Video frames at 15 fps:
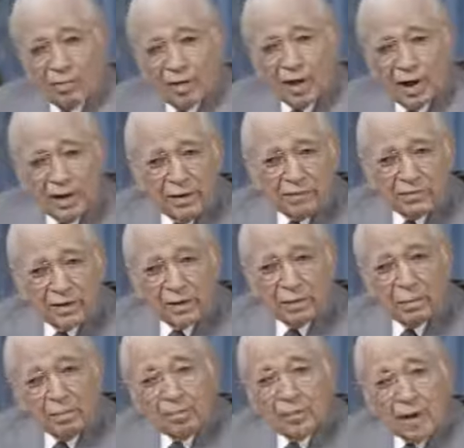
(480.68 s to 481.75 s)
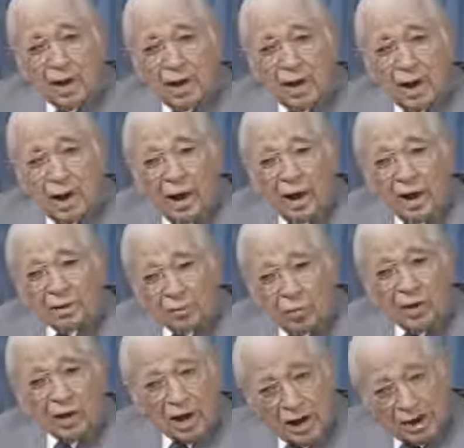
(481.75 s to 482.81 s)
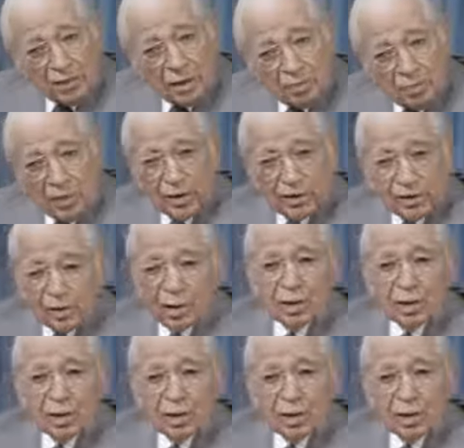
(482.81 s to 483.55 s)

we lived, and and we liked the preacher